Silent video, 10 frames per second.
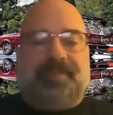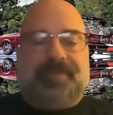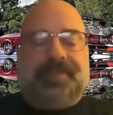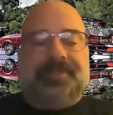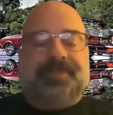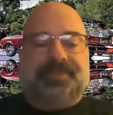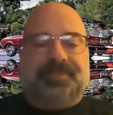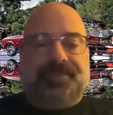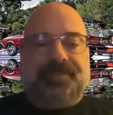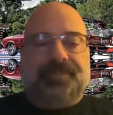
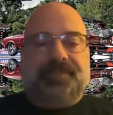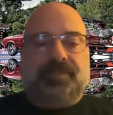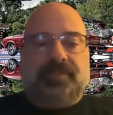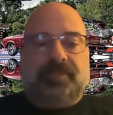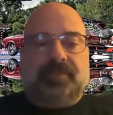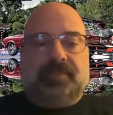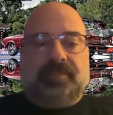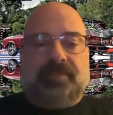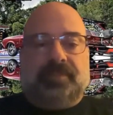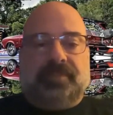you do things
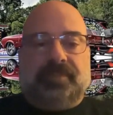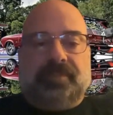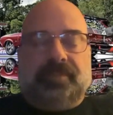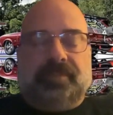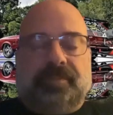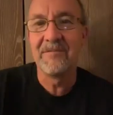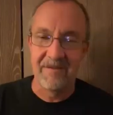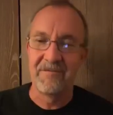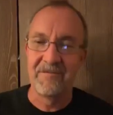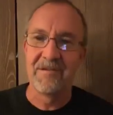because you love it. And
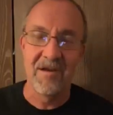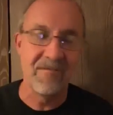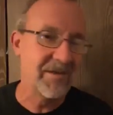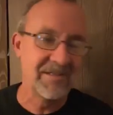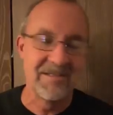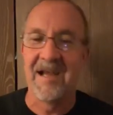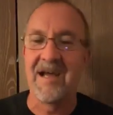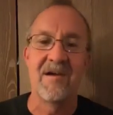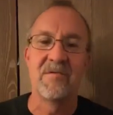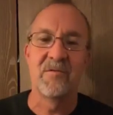if you love it, it's not
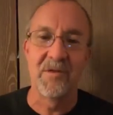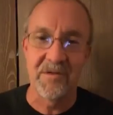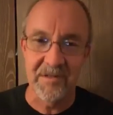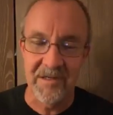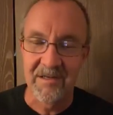hard work.